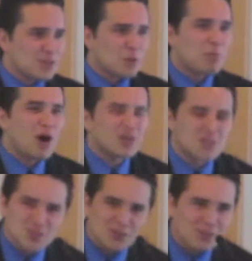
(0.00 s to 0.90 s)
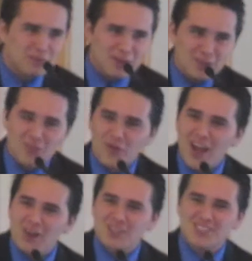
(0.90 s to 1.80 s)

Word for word: the boxes on the, on the ground.